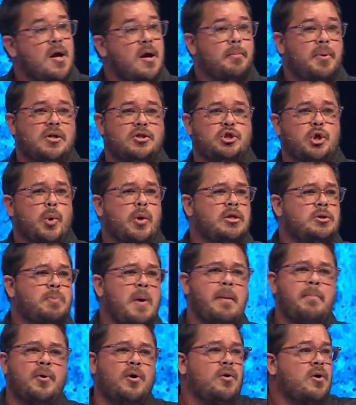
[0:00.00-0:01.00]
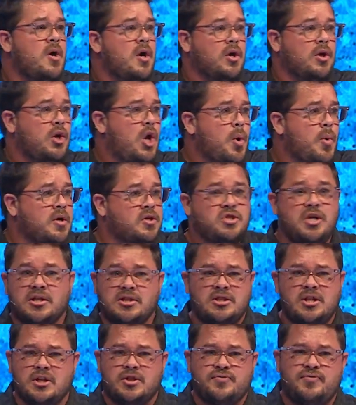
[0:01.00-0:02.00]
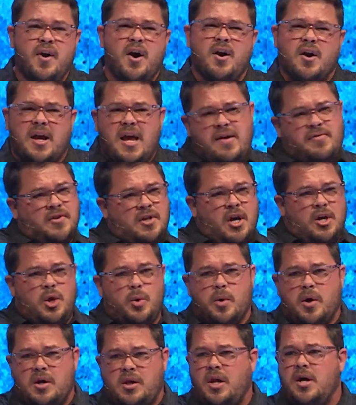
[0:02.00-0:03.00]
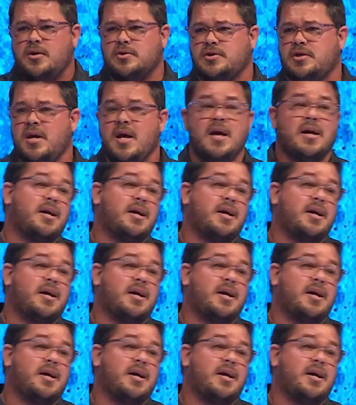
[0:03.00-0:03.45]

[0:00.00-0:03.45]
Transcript: but Jewish people, you were just as far, even though you were close,